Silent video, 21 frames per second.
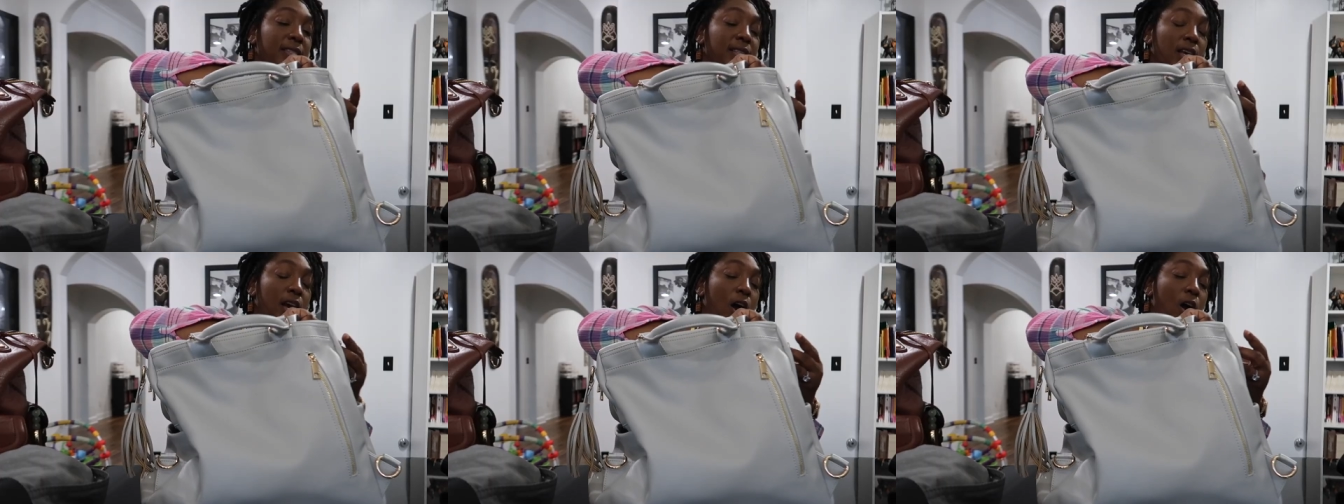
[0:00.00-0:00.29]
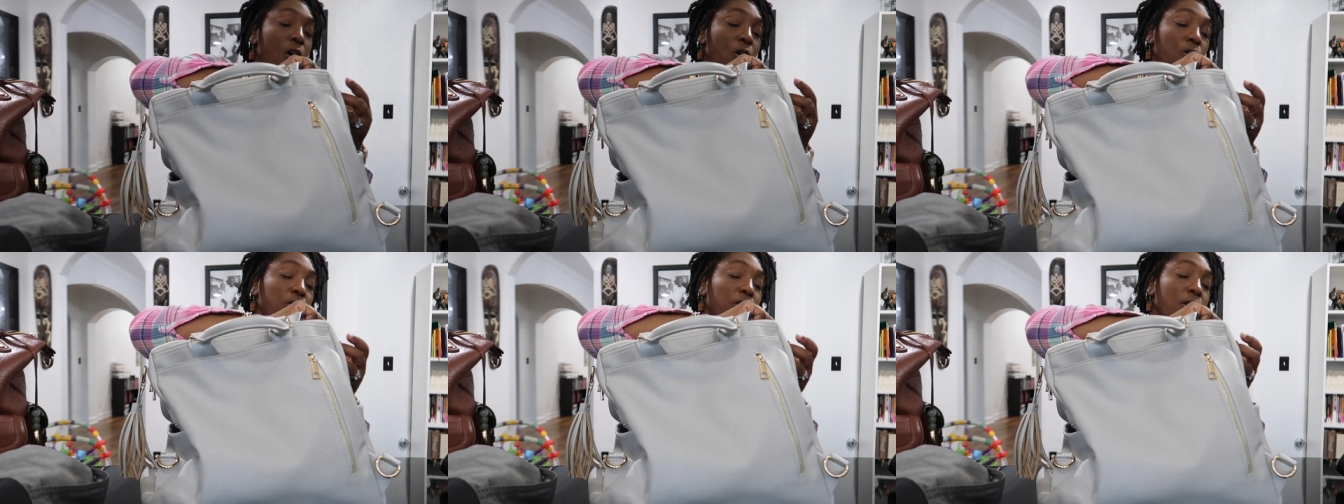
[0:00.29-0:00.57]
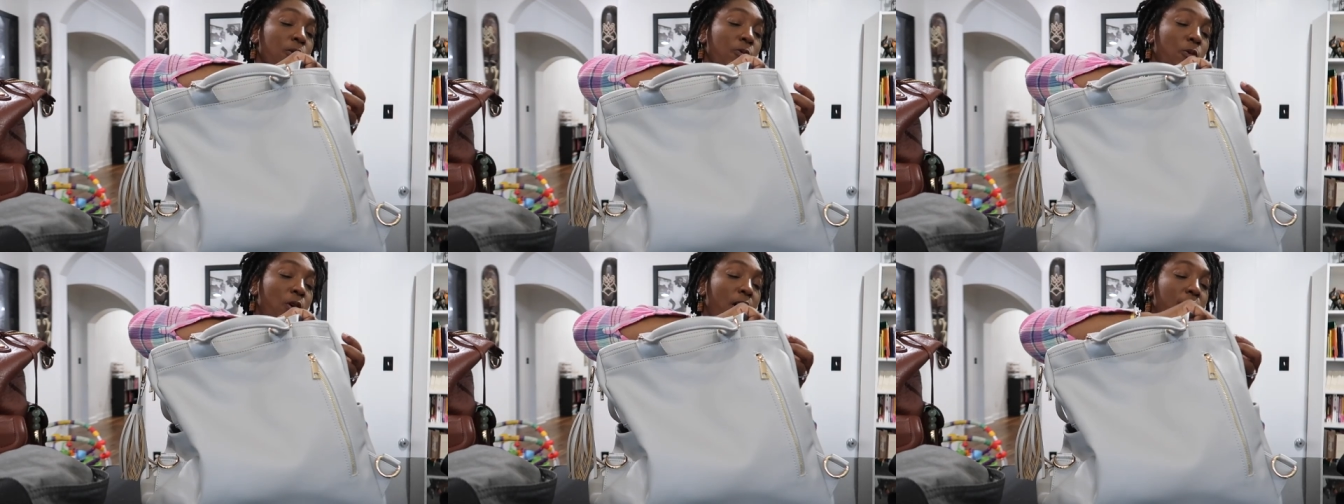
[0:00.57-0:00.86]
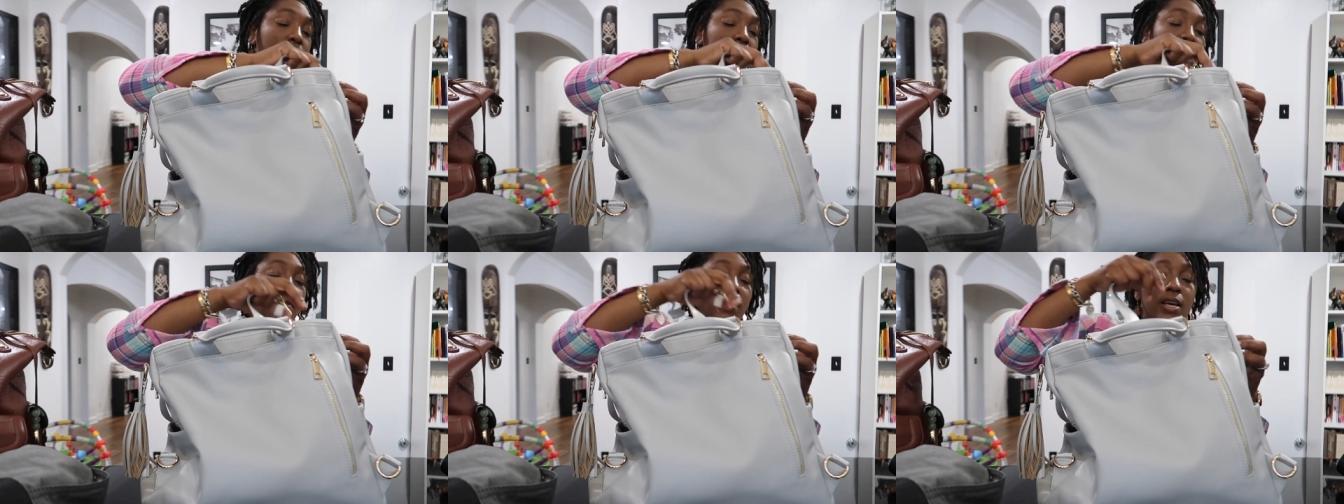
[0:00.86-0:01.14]
is the only
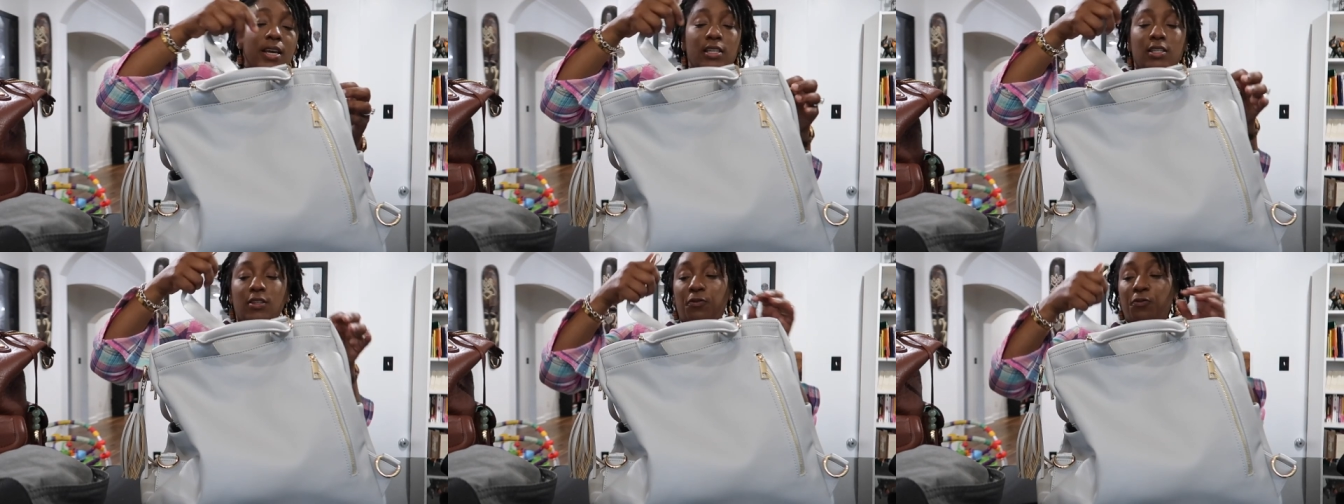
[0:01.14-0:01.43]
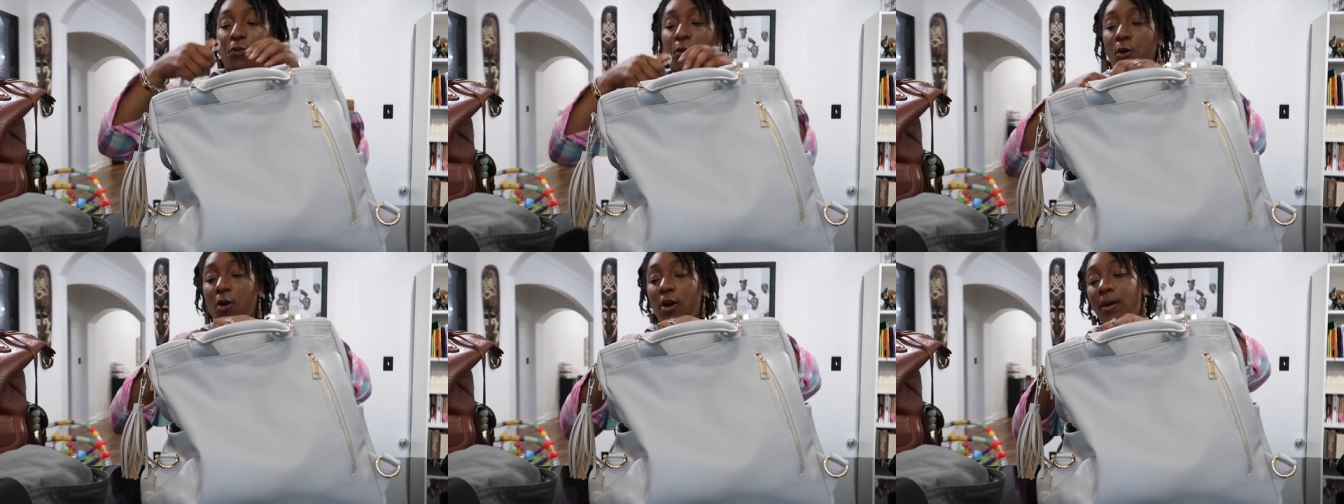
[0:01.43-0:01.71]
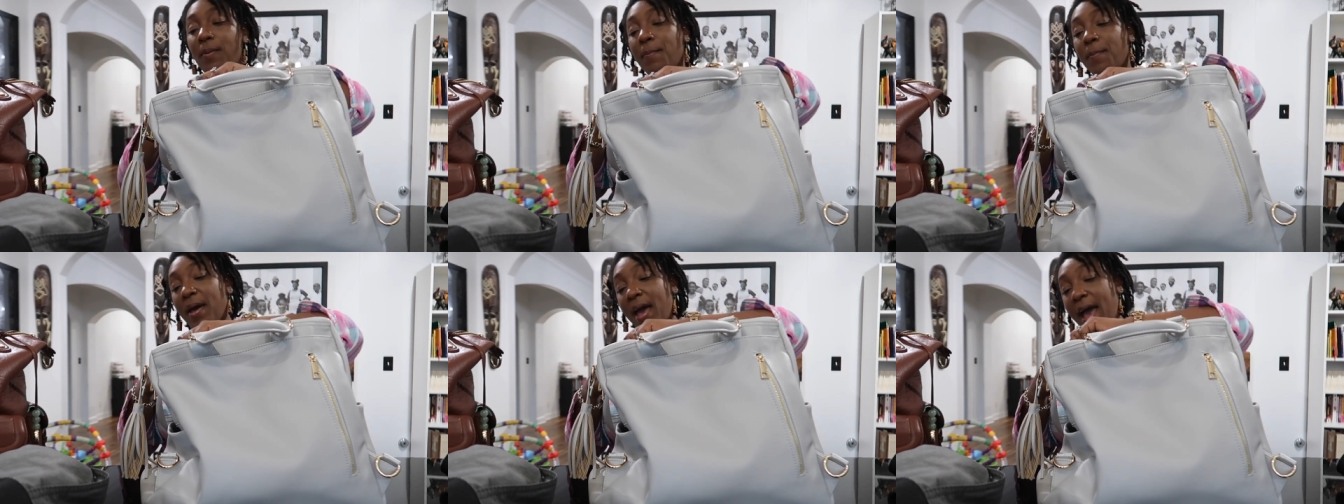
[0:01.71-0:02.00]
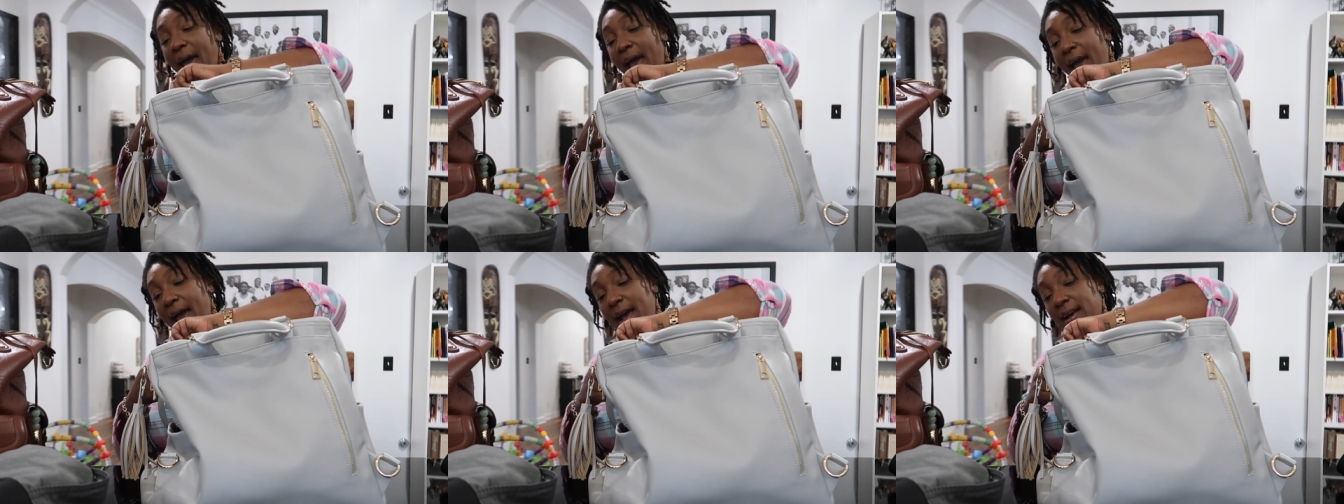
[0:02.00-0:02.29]
one of these four
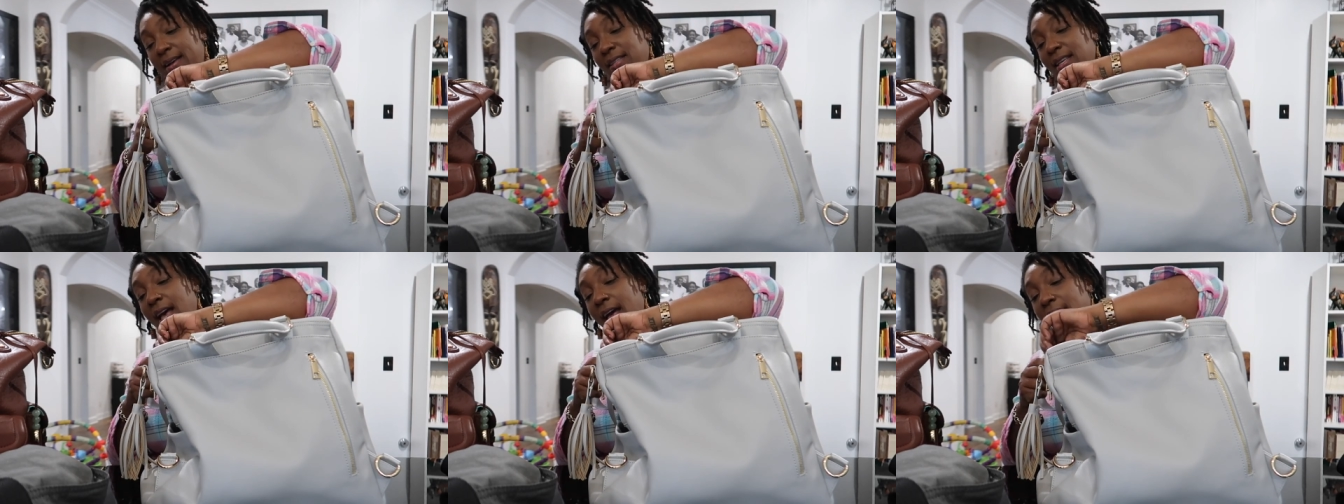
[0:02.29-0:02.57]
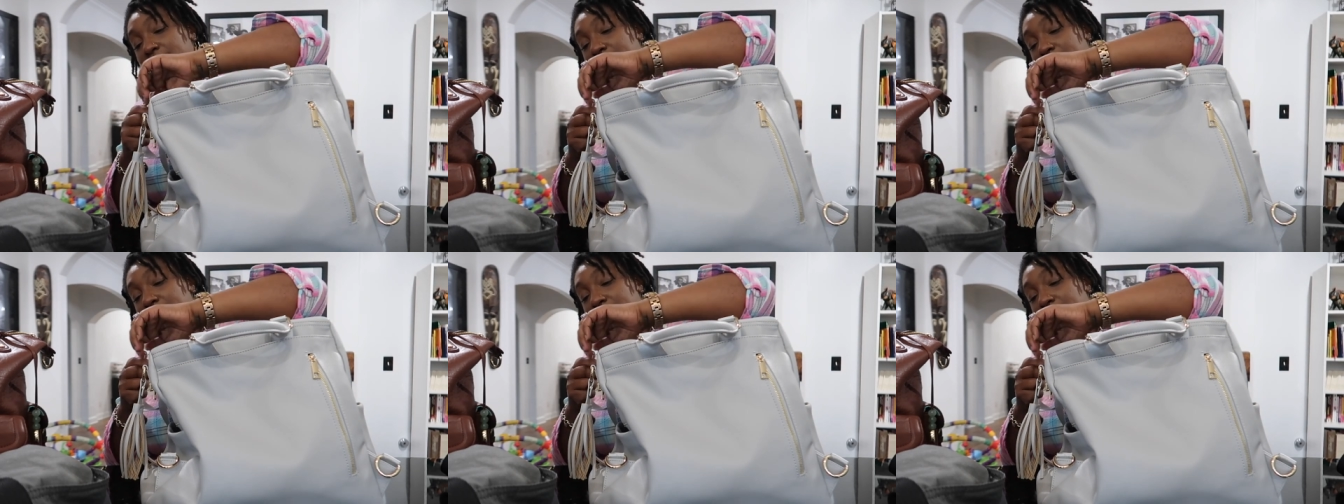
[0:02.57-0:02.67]
bags